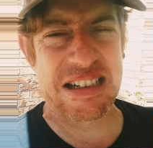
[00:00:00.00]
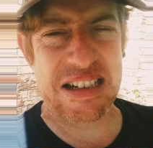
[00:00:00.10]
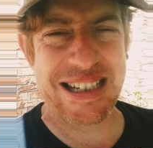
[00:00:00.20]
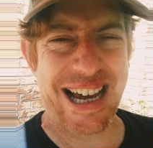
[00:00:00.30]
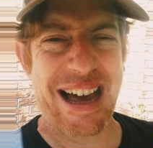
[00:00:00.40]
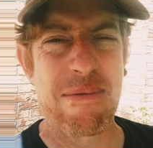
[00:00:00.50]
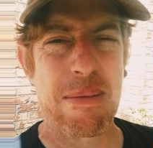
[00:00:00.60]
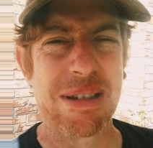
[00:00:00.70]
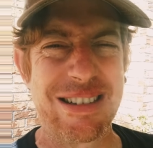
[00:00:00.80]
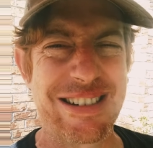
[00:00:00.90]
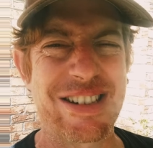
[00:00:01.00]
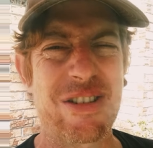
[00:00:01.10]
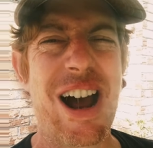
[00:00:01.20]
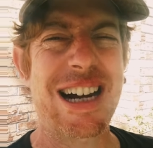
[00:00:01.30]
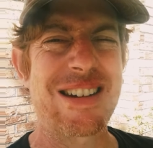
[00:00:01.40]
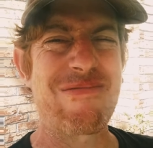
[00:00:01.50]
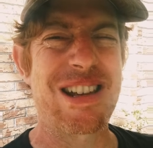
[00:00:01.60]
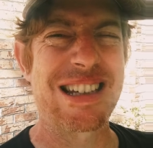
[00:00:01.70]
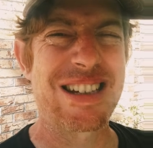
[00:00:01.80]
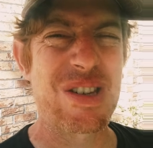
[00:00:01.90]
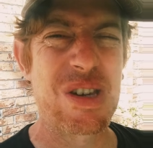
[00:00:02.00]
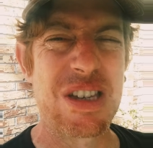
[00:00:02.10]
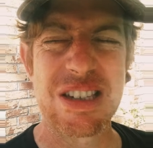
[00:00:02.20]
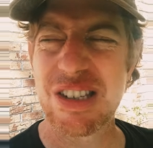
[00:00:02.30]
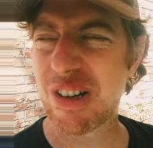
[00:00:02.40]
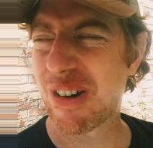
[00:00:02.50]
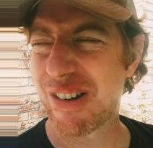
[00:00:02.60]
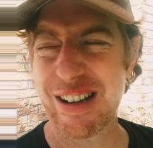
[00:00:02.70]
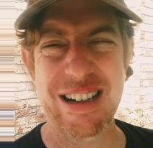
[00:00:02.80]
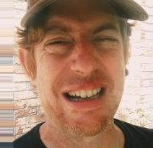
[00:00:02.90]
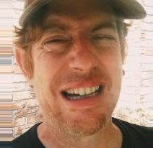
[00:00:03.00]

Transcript: just I'm, I'm, a little distracted because this this is hurting.